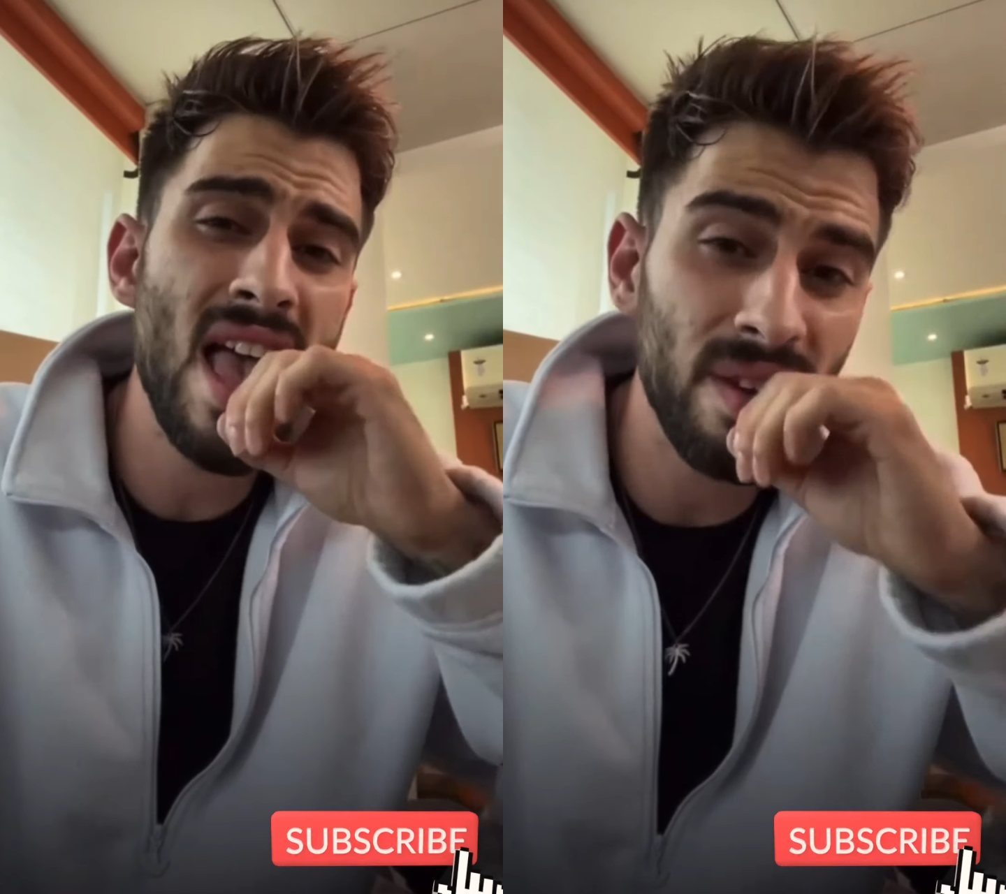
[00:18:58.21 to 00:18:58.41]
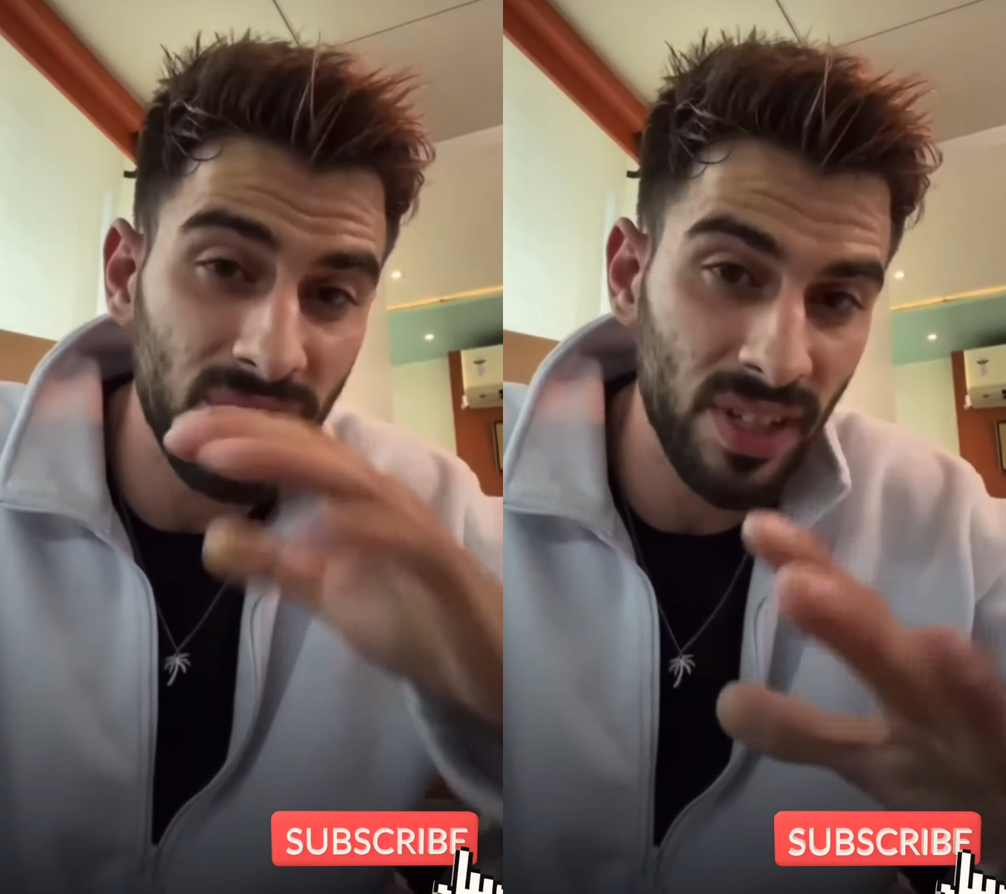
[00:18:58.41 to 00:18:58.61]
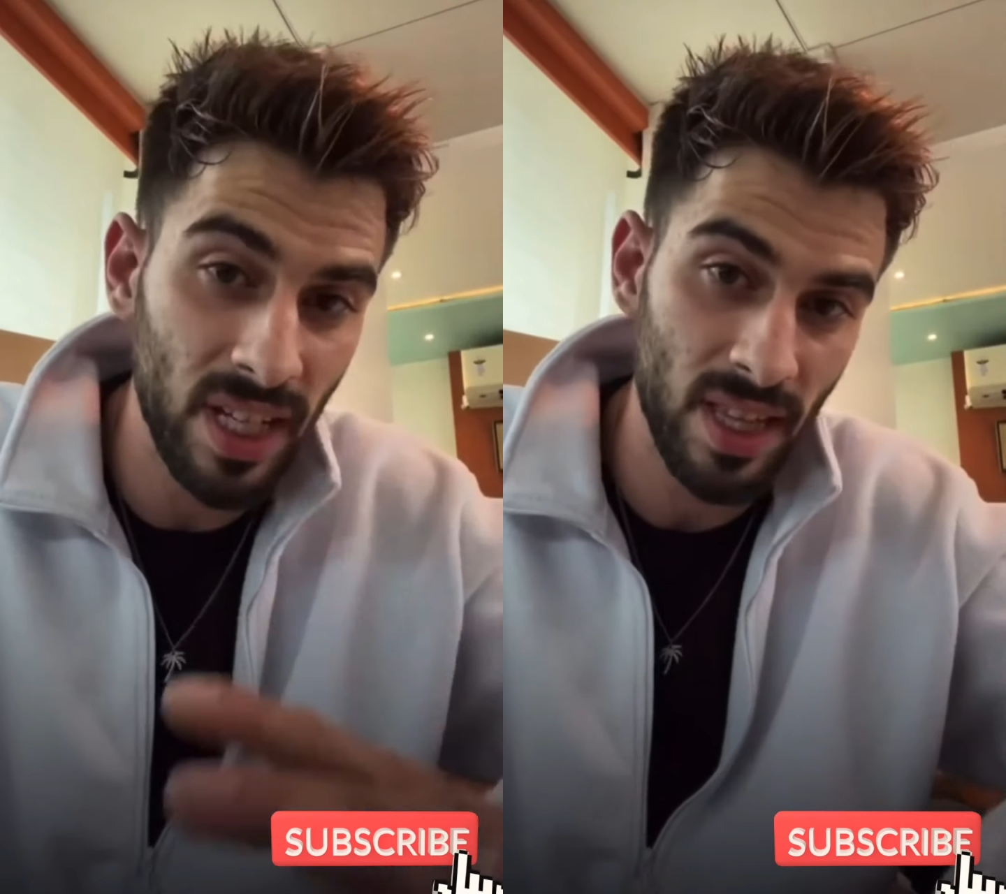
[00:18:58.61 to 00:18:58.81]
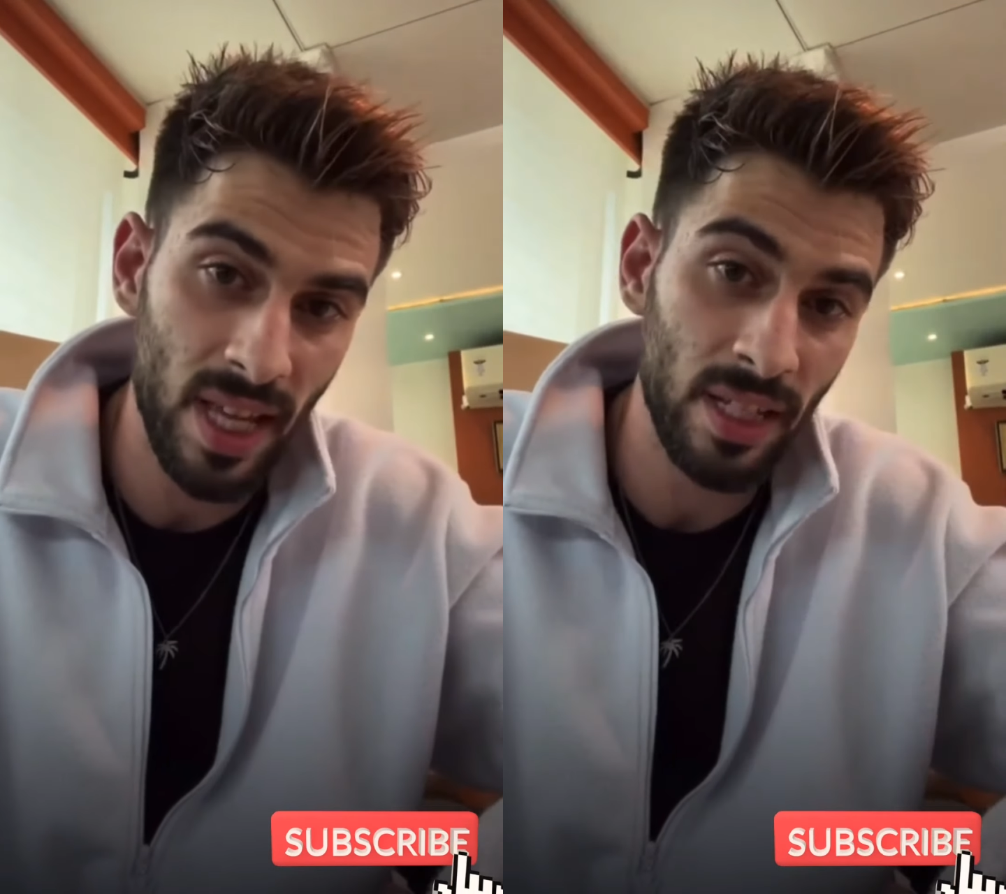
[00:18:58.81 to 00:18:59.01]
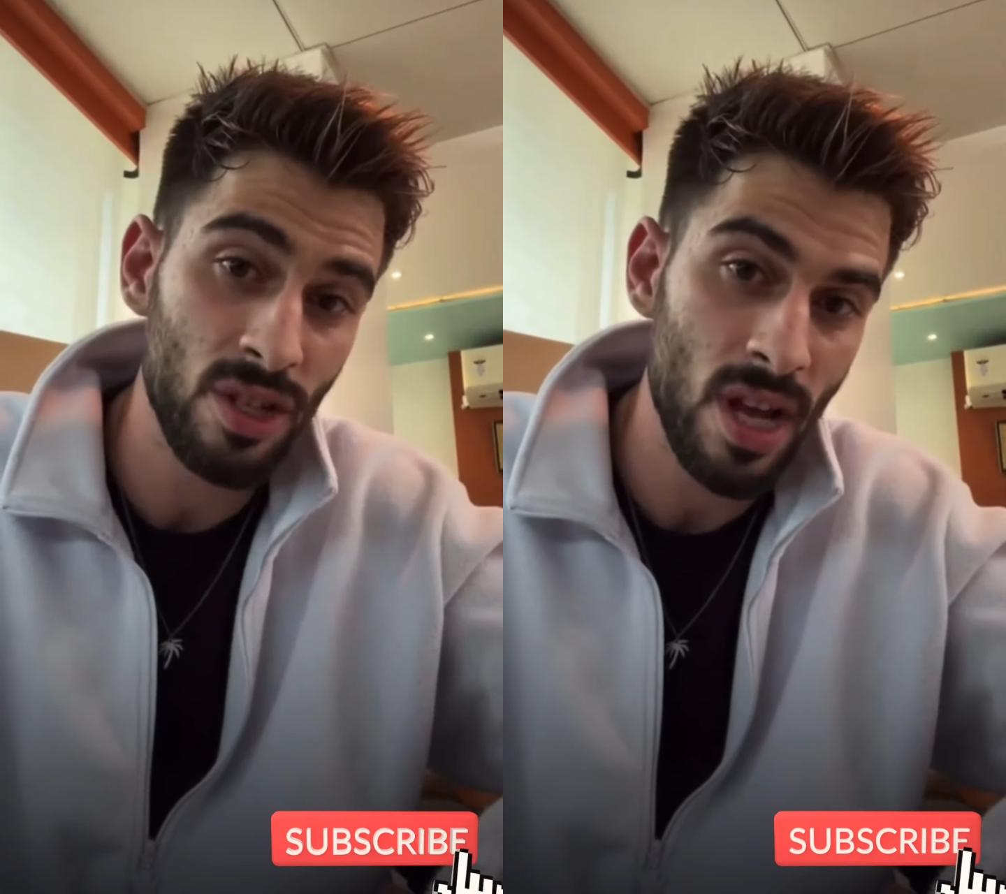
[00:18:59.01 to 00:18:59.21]

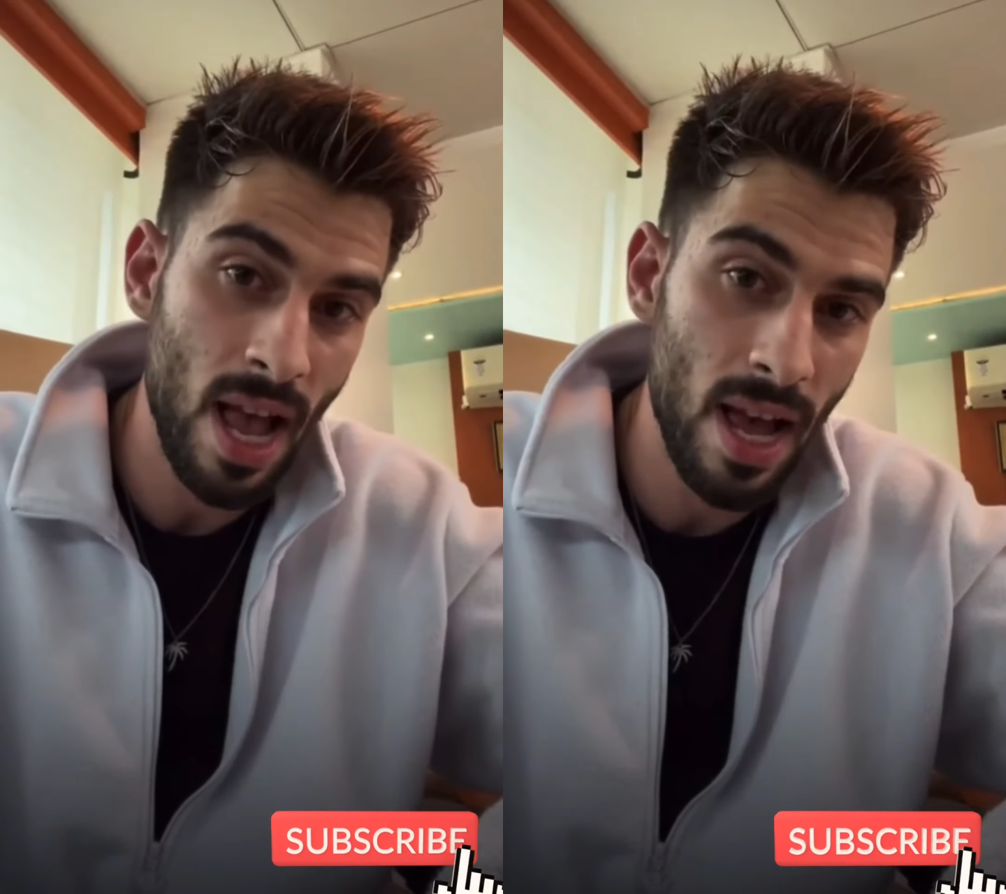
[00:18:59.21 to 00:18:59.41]
everything she